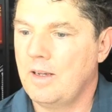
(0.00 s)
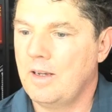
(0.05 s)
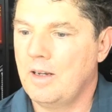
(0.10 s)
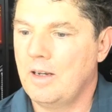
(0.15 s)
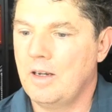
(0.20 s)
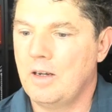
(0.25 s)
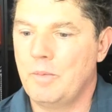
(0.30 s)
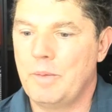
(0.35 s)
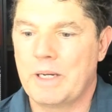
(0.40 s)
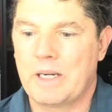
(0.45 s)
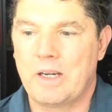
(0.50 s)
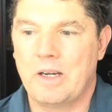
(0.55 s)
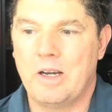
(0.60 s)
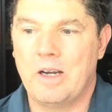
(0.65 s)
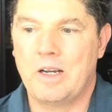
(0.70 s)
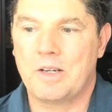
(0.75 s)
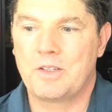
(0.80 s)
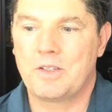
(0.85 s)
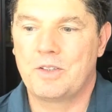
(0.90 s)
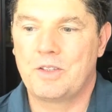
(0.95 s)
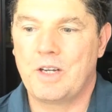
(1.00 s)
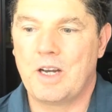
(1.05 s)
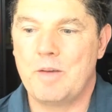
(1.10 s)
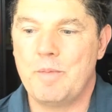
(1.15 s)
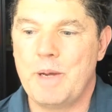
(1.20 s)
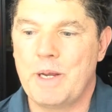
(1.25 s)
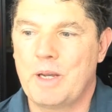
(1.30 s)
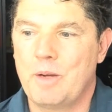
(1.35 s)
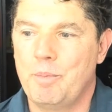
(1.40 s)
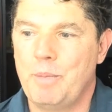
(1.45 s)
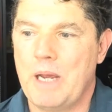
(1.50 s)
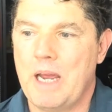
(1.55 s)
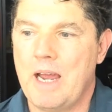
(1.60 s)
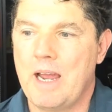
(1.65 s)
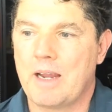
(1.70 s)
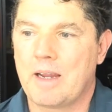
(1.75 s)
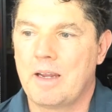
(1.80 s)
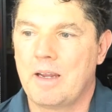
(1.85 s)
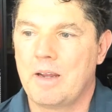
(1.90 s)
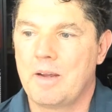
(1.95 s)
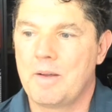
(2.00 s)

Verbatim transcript: Oh my gosh, did I make it back?